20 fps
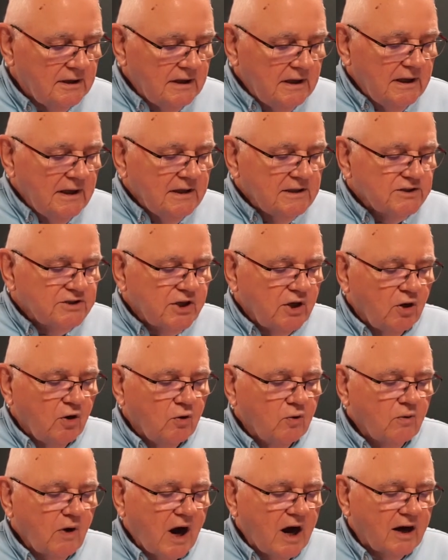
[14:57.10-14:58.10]

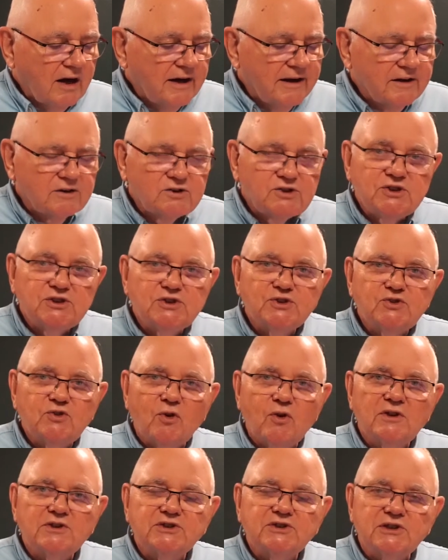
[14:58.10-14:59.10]
So our energy
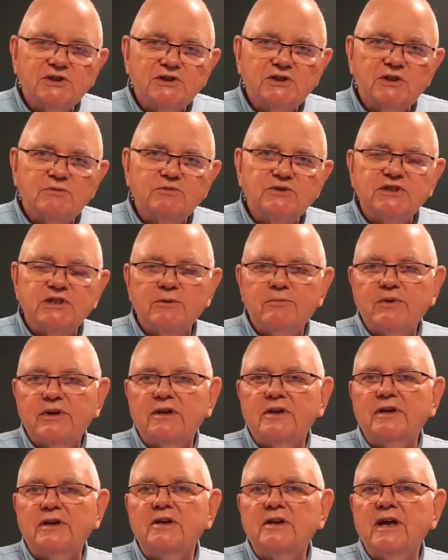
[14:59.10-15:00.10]
storage systems,
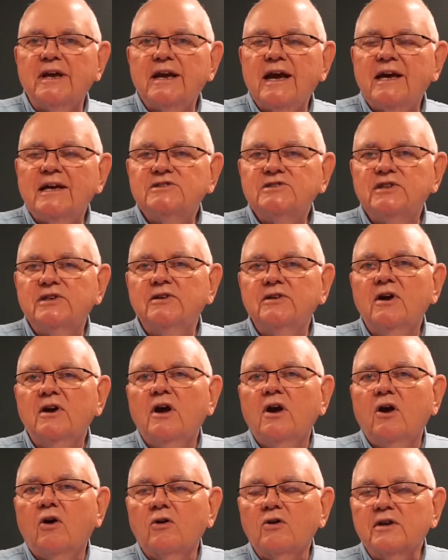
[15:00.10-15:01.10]
typically lead acid
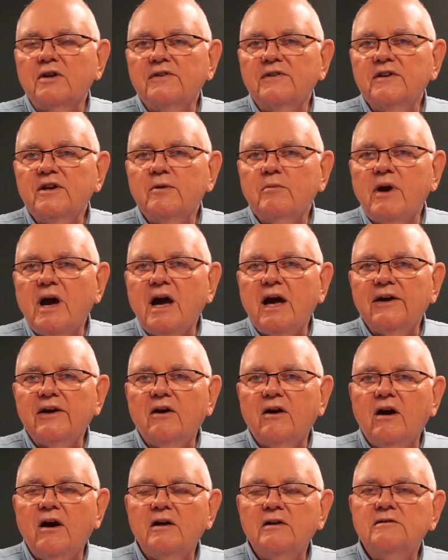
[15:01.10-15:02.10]
or lithium
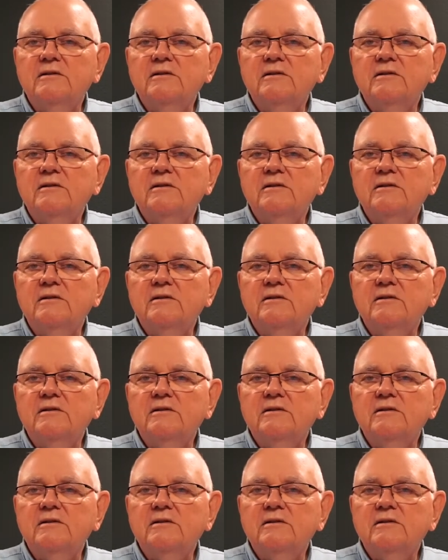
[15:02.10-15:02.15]
ion,